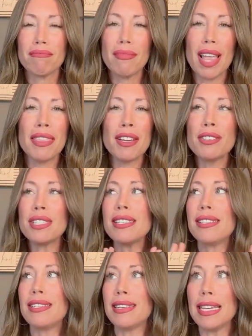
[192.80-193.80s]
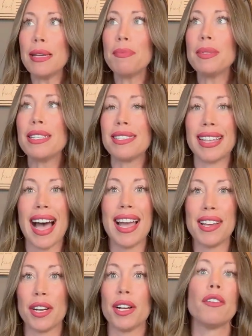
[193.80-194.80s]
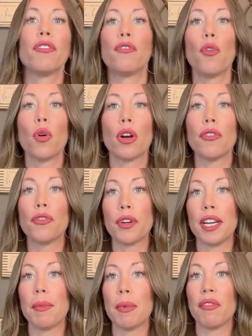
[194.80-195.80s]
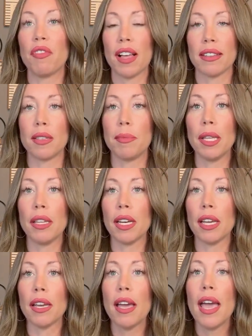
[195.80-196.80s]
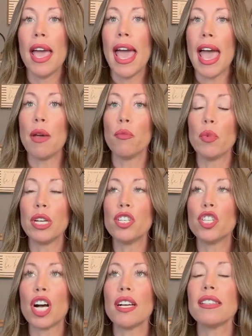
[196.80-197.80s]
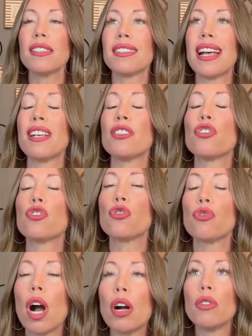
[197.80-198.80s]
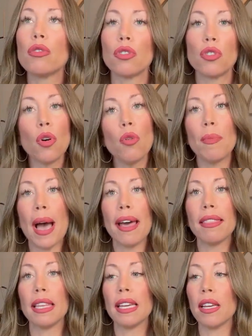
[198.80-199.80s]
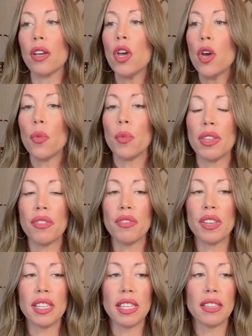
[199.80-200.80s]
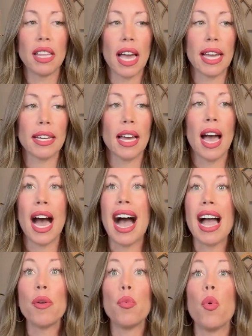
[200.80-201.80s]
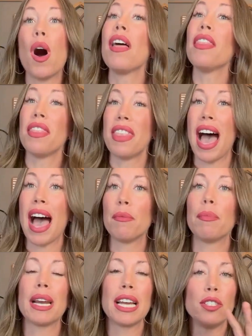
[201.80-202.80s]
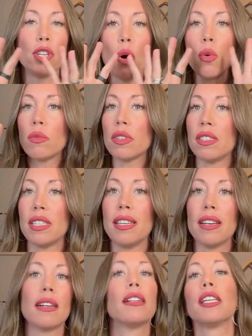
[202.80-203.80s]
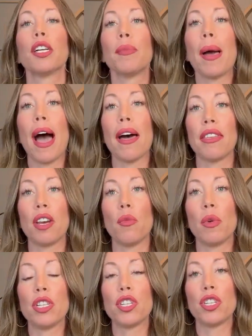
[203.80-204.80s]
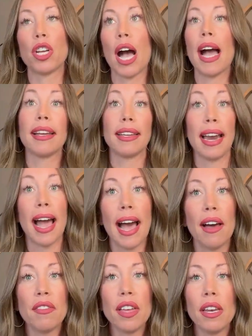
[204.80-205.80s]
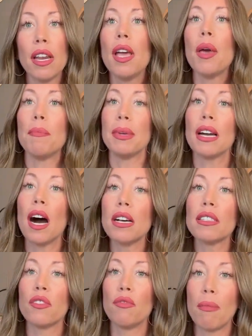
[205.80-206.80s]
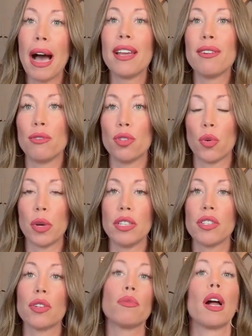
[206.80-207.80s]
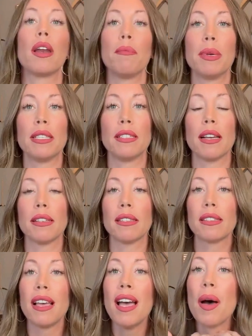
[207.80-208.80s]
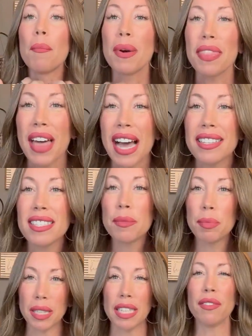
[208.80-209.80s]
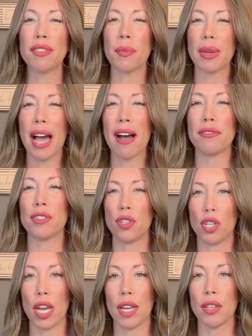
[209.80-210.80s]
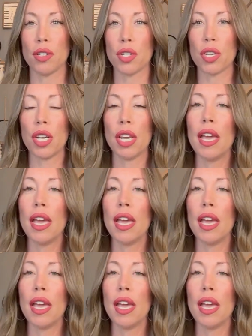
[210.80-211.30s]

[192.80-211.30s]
there's this deep desire for freedom and flexibility. And we just struggle so badly with feeling like, I want that, but I don't see a clear path in which I can have it because of my own choice to run a business. But that's the belief that we have to change.